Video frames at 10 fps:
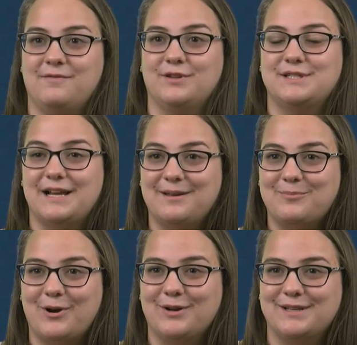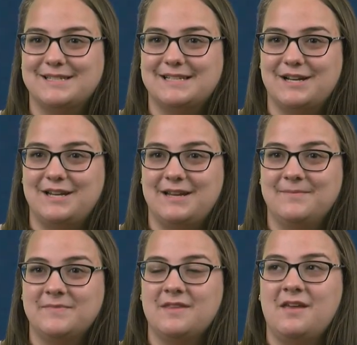For the second part of the study,
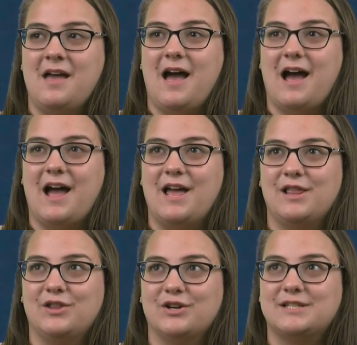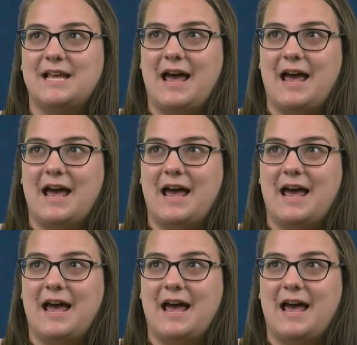I looked